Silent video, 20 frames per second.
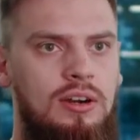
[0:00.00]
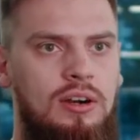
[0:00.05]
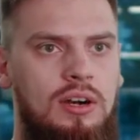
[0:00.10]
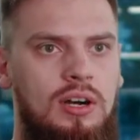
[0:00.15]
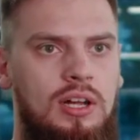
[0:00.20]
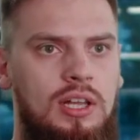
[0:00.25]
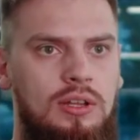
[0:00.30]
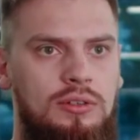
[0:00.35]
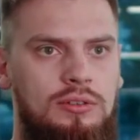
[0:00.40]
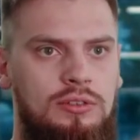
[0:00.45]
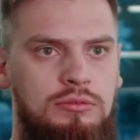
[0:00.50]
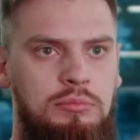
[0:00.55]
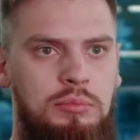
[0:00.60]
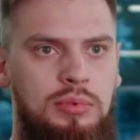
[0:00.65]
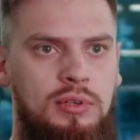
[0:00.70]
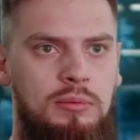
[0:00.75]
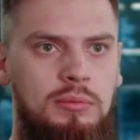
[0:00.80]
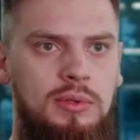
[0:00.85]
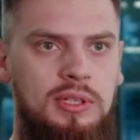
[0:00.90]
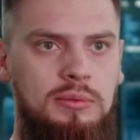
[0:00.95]
a lot of
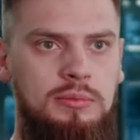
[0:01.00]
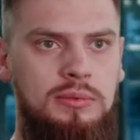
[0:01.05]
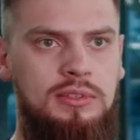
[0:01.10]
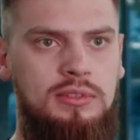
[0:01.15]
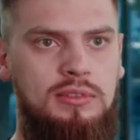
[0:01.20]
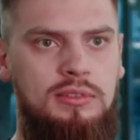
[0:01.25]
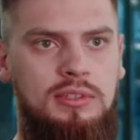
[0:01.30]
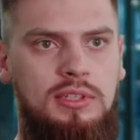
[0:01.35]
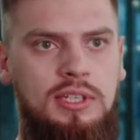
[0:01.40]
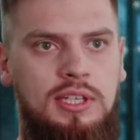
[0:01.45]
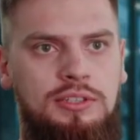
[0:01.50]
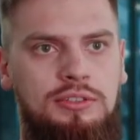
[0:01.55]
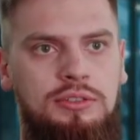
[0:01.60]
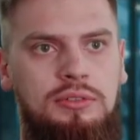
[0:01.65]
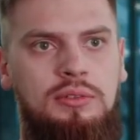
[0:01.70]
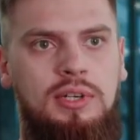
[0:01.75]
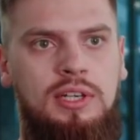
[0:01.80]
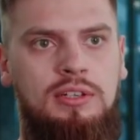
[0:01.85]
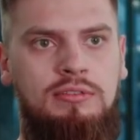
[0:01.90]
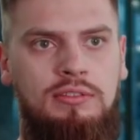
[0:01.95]
problems that
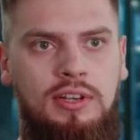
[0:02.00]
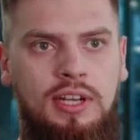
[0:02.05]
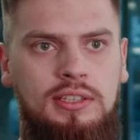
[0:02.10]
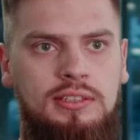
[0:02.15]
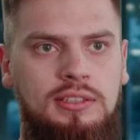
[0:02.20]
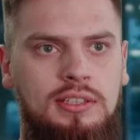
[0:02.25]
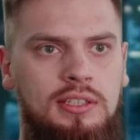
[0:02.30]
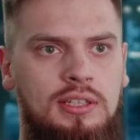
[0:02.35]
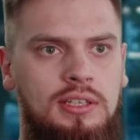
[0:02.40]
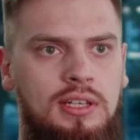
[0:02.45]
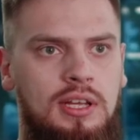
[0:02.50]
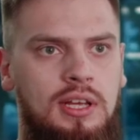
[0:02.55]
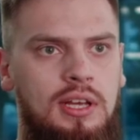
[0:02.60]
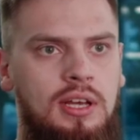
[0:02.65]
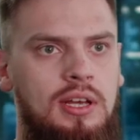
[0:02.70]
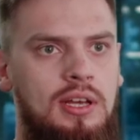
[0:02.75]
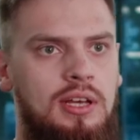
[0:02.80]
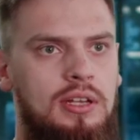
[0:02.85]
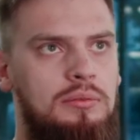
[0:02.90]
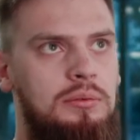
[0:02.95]
you are facing,
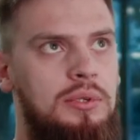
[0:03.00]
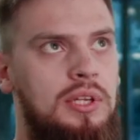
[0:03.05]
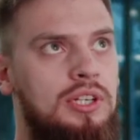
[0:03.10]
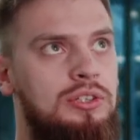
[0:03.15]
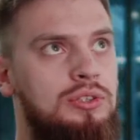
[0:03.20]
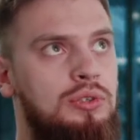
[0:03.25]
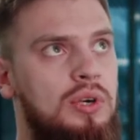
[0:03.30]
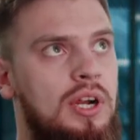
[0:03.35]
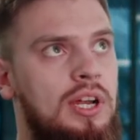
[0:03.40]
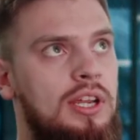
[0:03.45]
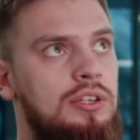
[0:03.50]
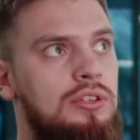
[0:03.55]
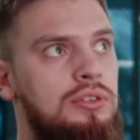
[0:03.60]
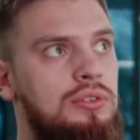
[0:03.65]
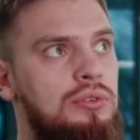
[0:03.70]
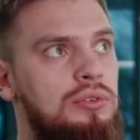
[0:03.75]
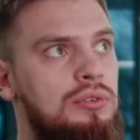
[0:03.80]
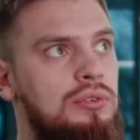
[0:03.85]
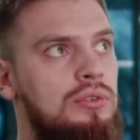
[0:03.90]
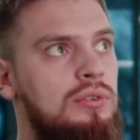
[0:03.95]
and we are trying
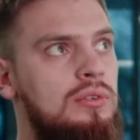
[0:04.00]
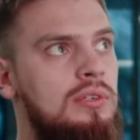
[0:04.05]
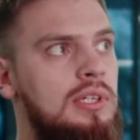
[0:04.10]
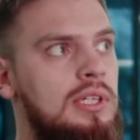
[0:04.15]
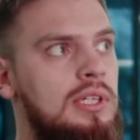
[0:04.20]
to